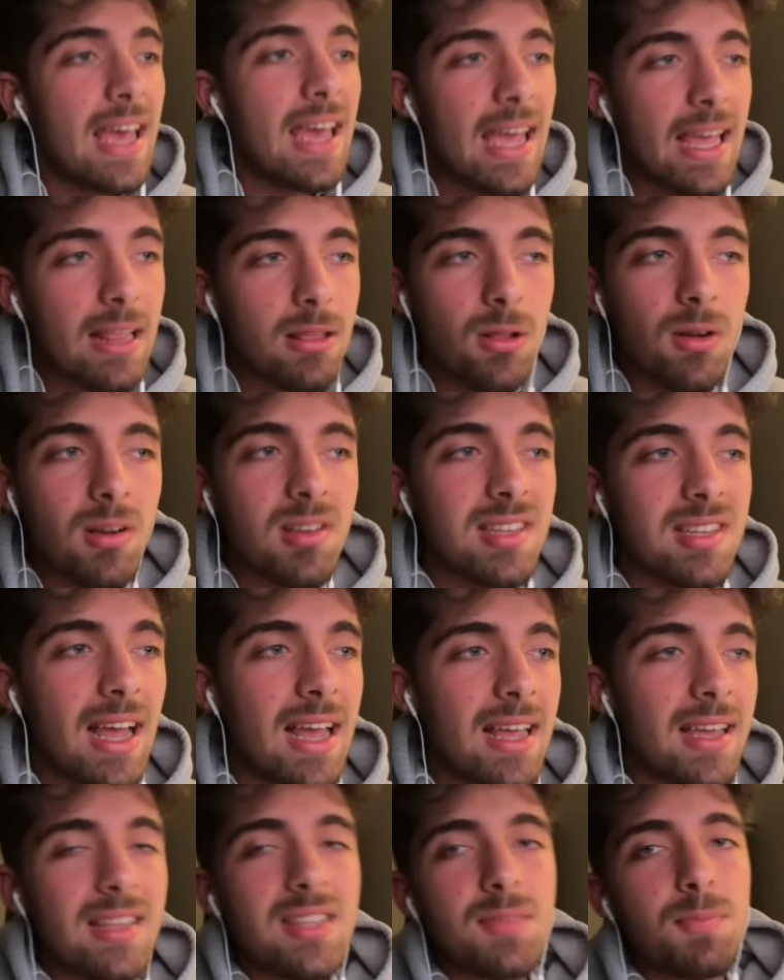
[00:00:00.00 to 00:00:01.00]
It looks
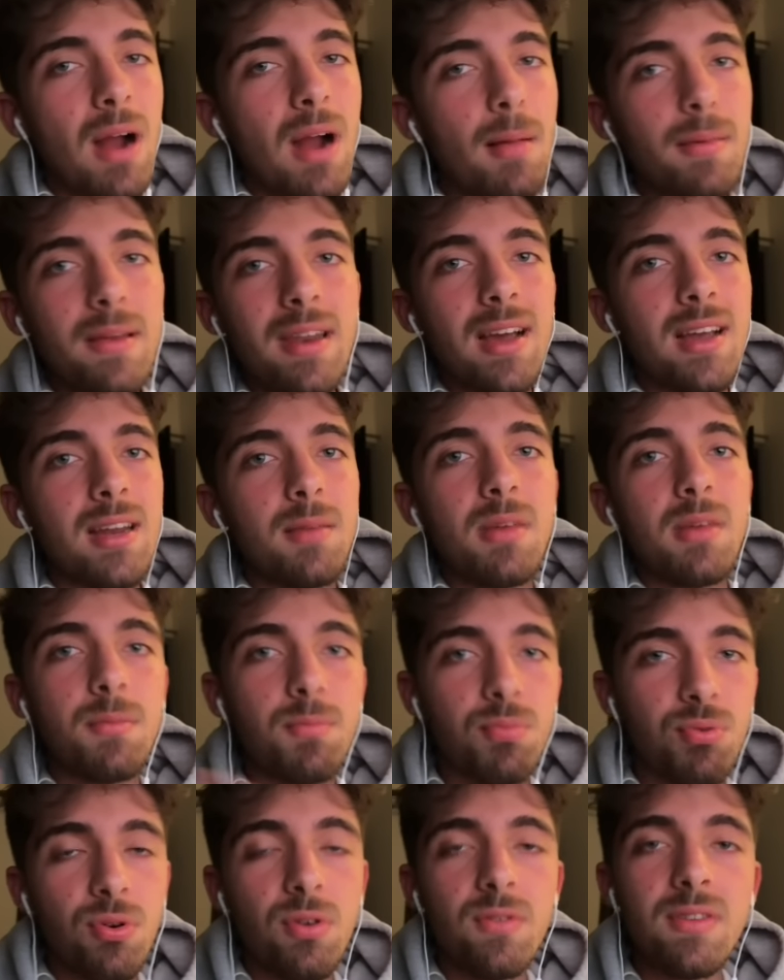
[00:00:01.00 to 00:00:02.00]
like it's probably not going to be
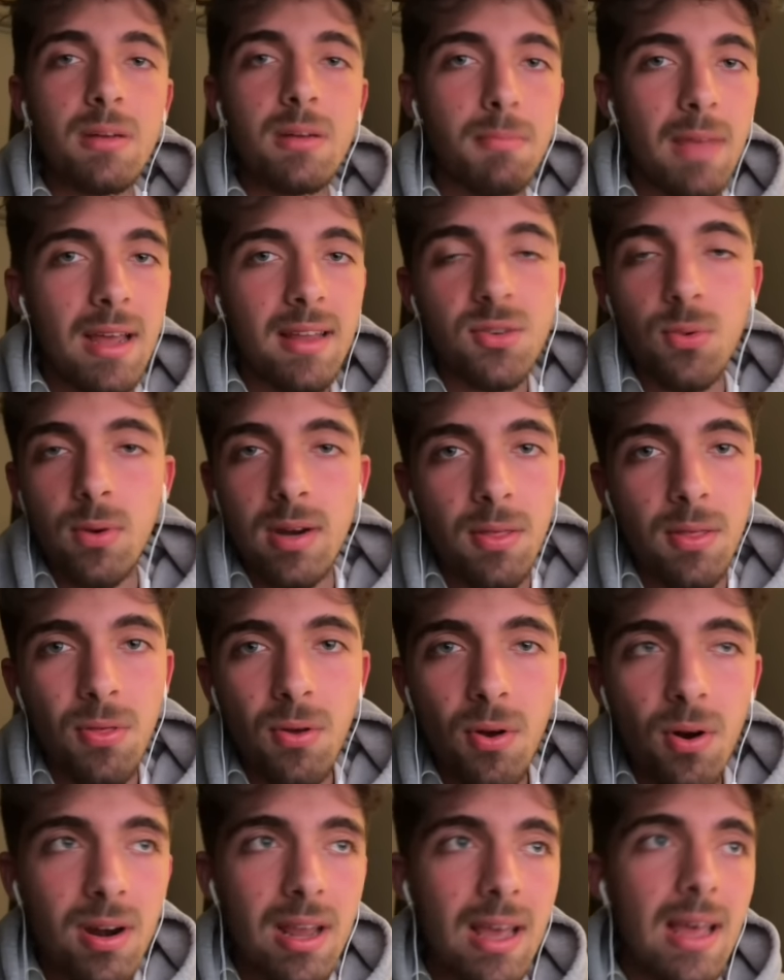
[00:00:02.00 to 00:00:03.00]
approved in May
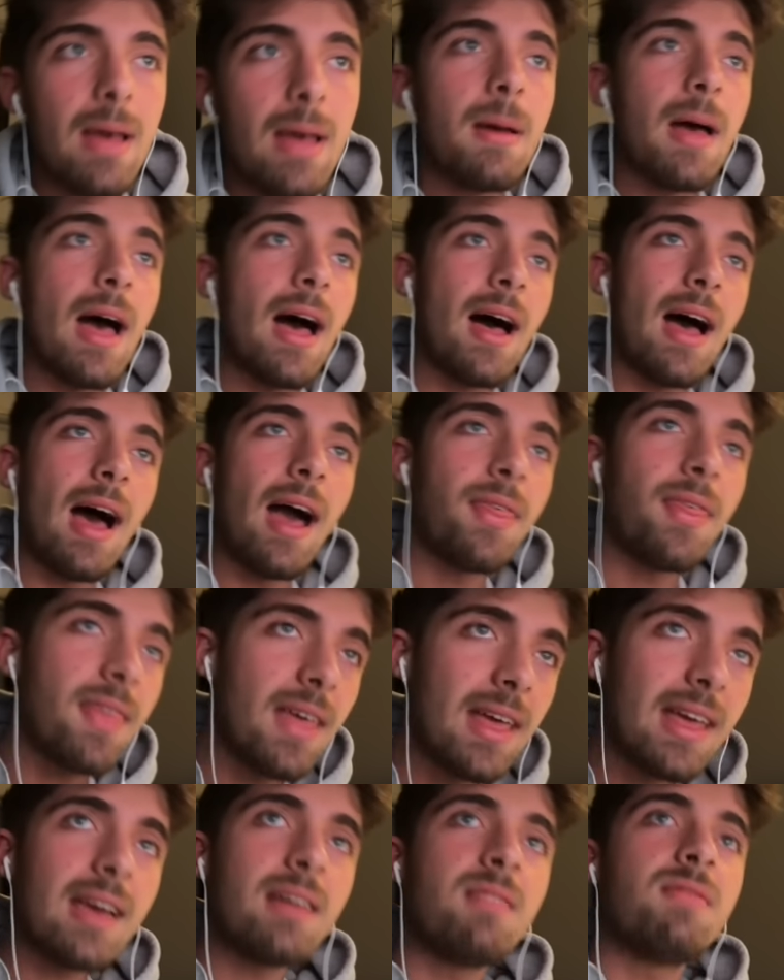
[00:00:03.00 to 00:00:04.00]
23rd. I
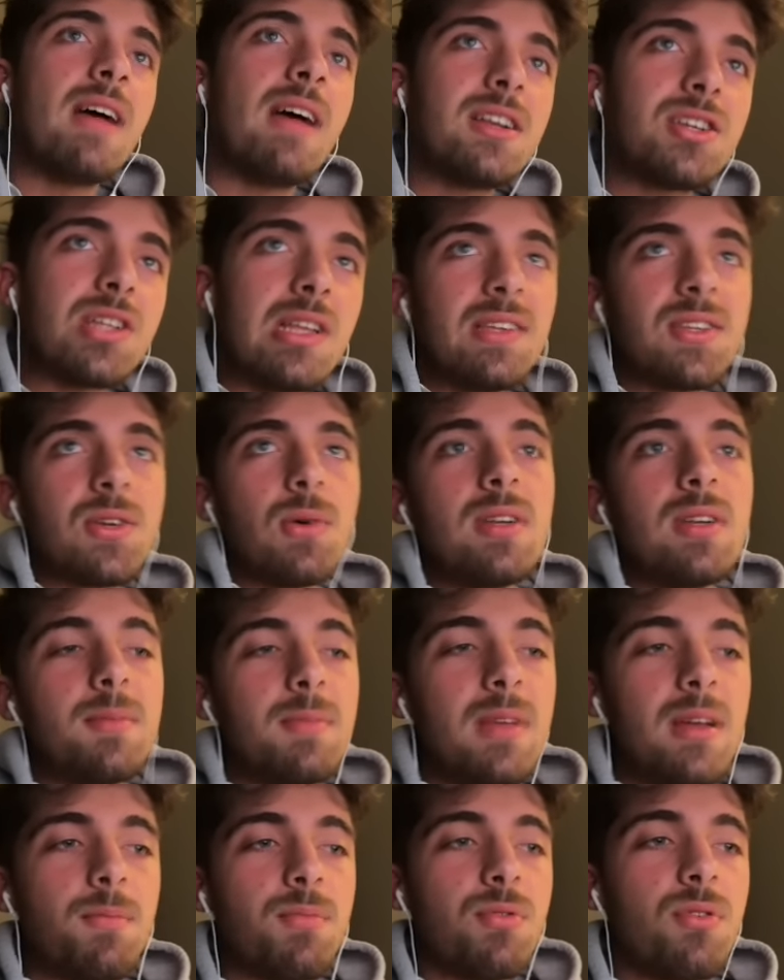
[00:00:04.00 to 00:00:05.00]
think eventually it's going to
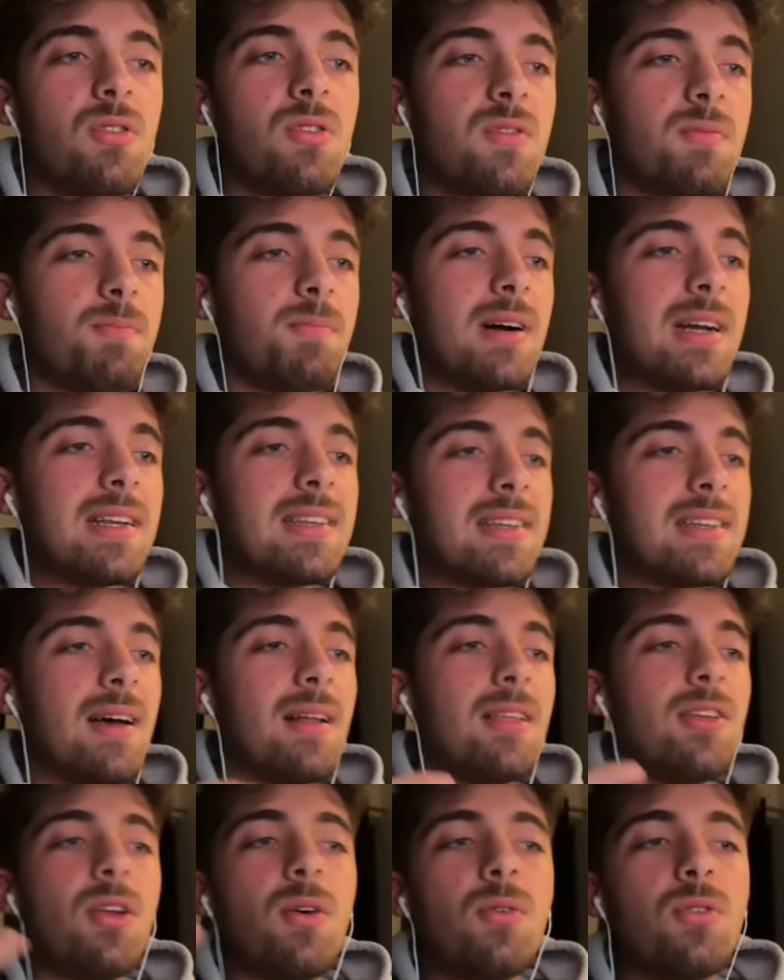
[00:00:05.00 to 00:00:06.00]
be approved, but
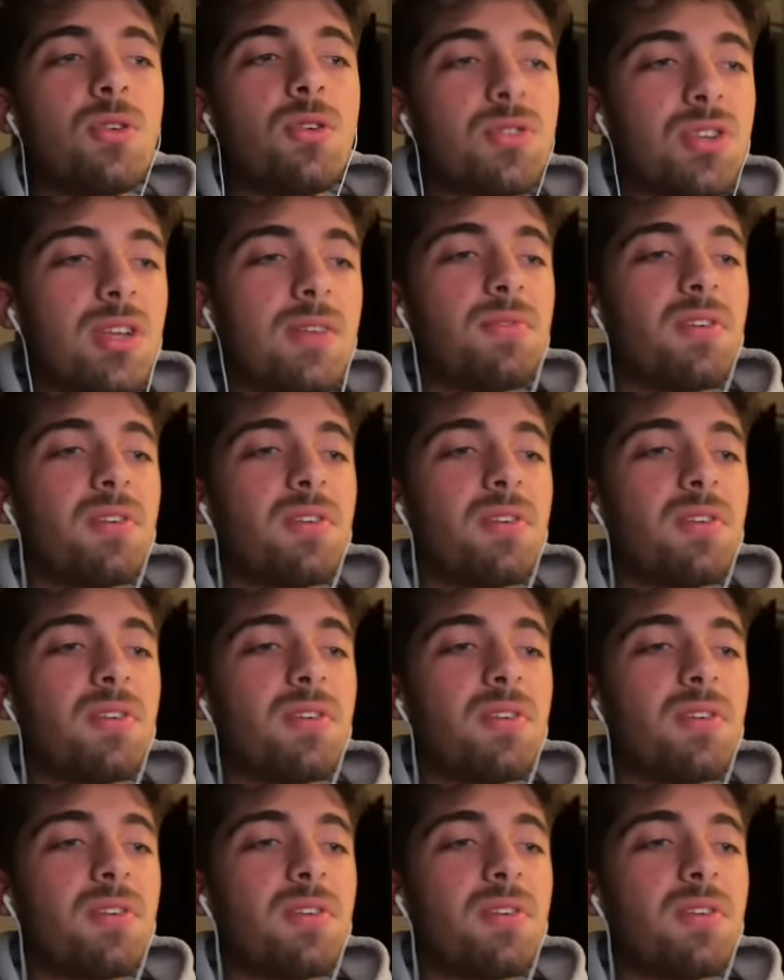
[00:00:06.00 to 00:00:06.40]
usually